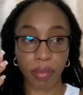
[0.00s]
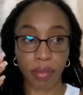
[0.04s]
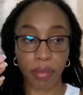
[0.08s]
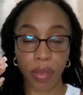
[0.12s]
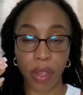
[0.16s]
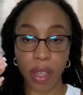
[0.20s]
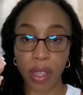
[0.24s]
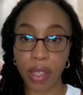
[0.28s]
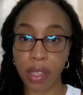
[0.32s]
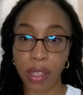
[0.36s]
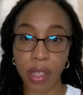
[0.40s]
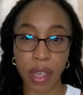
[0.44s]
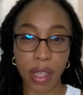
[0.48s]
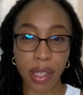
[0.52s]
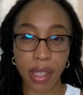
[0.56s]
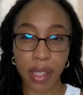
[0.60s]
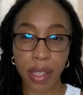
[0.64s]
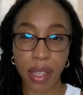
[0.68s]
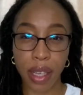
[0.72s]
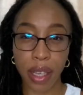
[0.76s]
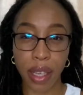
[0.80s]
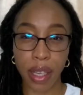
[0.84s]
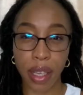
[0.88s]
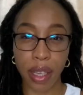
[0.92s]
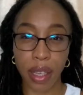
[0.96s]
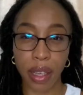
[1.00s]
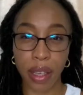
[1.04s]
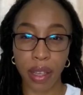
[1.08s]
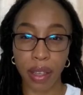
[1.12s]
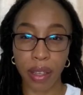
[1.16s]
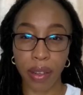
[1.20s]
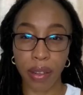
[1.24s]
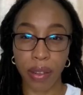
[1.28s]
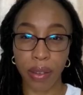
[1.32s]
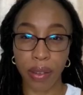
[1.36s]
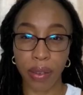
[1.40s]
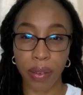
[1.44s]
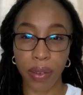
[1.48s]
it's not sticky
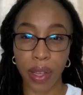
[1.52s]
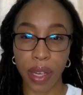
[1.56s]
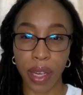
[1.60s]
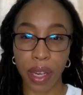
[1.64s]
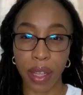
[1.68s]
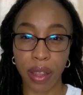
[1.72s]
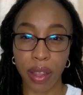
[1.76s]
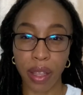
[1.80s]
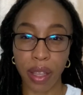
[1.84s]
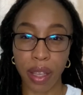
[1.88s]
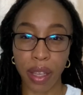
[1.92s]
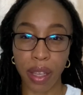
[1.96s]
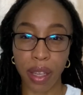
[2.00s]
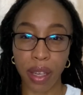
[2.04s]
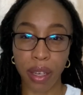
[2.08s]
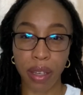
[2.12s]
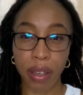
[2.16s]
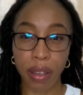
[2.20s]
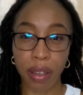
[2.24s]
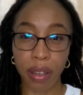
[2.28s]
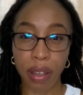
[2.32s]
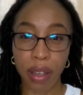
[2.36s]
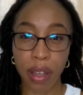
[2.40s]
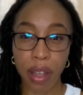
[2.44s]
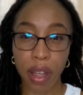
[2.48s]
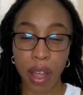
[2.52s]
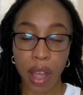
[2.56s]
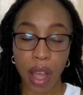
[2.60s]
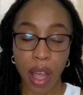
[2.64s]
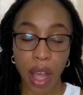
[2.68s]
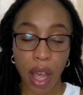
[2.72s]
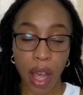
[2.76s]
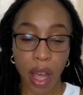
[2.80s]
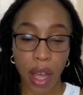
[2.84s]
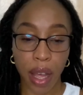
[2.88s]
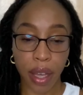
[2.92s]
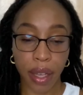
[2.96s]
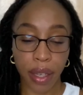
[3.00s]
or anything either
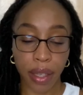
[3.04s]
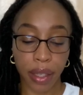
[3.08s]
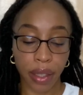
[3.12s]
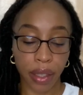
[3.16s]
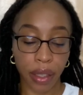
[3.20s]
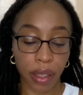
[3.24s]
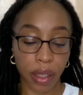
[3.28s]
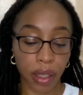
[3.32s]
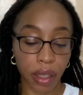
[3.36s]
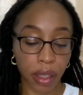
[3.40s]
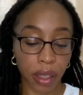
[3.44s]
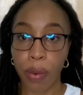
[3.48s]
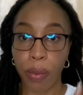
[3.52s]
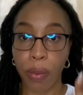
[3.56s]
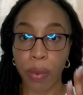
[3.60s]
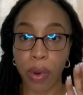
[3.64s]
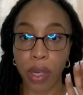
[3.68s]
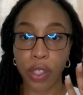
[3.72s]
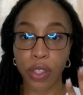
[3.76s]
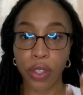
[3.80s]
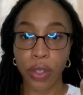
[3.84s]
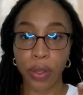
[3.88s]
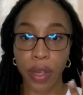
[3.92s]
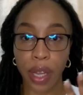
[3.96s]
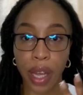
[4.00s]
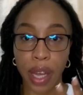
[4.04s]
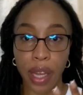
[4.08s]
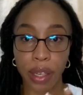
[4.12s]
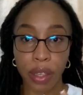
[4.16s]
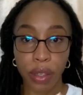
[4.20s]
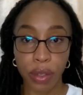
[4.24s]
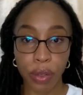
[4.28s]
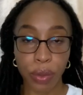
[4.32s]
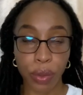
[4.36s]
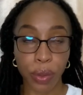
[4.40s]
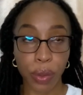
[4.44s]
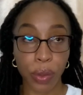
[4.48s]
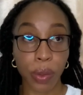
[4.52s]
and what you can
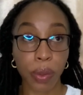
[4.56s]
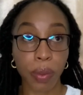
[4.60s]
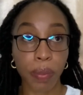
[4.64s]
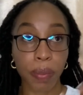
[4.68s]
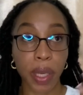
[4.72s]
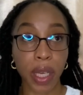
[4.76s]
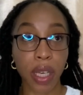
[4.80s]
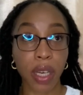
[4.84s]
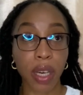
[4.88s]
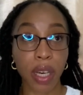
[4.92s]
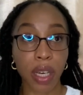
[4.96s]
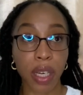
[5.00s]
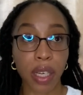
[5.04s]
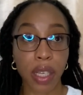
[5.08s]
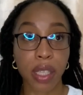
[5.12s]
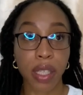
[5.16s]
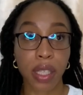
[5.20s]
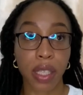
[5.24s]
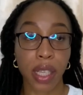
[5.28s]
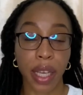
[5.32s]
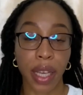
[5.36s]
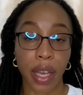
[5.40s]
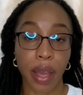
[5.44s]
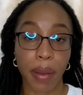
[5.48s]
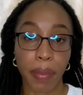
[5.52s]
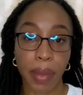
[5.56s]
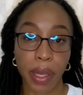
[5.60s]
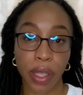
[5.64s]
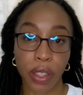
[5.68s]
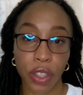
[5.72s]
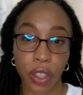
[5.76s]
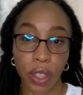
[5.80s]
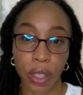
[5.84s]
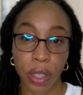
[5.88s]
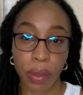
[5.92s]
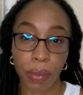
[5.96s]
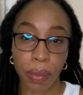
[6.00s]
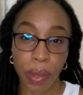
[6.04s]
do because like i
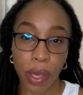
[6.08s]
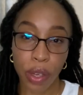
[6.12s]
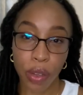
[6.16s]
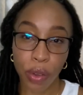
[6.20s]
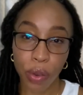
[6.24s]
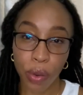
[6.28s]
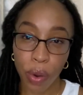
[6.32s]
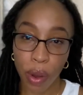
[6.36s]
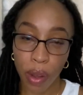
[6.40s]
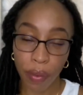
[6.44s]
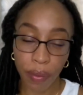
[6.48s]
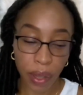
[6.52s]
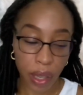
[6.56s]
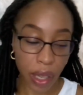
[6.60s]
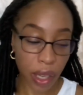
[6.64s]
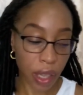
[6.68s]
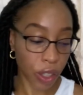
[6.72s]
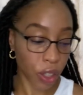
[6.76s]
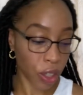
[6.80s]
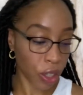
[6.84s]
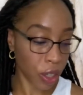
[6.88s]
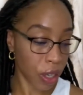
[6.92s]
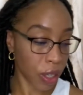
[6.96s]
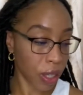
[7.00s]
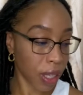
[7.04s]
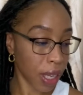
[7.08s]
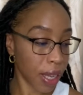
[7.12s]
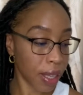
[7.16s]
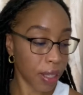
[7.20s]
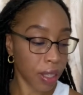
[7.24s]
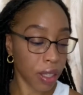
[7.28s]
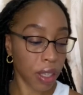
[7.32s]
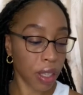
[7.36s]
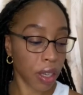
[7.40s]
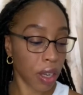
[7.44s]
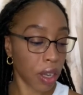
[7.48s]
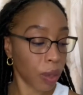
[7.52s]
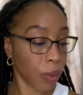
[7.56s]
mentioned when you go on vacation you tend
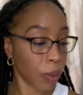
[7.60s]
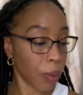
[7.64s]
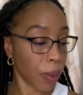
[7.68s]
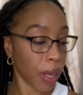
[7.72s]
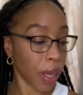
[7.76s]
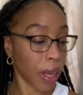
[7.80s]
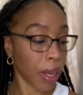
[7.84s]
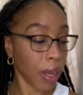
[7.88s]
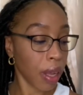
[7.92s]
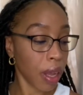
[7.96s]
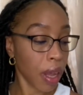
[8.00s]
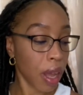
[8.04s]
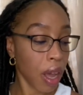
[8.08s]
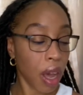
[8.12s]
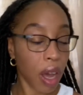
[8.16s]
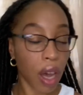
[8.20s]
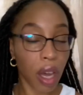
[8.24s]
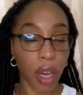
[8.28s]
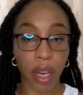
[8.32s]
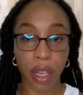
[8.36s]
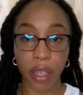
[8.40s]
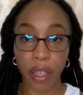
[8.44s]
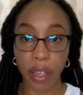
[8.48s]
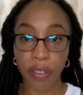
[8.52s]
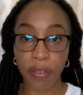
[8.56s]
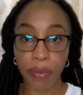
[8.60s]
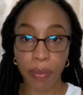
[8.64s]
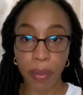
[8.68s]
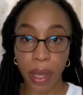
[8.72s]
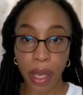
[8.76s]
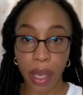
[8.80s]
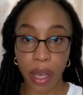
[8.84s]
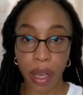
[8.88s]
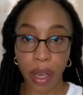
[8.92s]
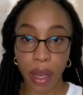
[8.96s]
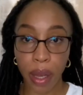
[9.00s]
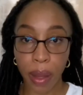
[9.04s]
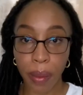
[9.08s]
to not wear a lot of
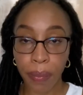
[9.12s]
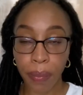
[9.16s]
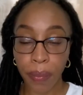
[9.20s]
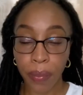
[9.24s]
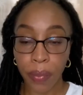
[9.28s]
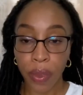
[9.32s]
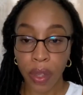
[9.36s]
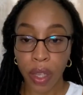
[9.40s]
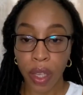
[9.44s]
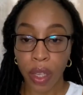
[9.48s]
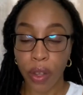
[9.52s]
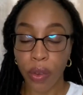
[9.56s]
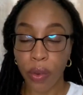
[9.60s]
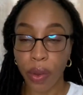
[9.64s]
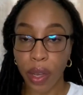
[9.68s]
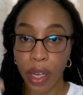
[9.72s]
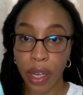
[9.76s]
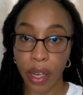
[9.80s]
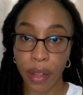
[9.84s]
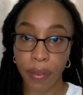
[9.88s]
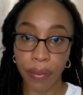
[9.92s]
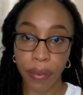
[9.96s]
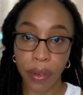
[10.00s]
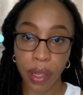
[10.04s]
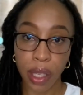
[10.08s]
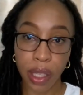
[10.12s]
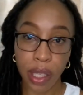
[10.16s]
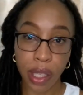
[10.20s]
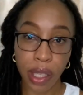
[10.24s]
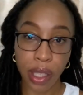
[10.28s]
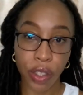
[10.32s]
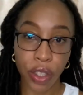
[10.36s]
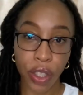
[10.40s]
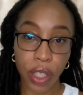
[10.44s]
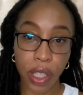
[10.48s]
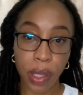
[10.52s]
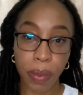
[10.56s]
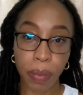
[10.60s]
makeup you can definitely
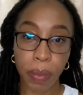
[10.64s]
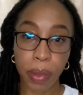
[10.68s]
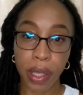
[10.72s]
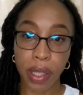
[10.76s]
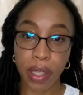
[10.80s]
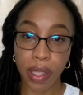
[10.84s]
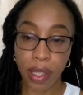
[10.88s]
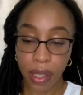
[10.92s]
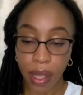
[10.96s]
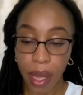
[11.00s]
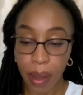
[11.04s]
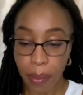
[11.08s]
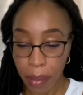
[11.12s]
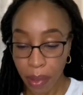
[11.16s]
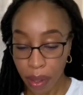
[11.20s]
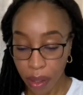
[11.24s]
just put some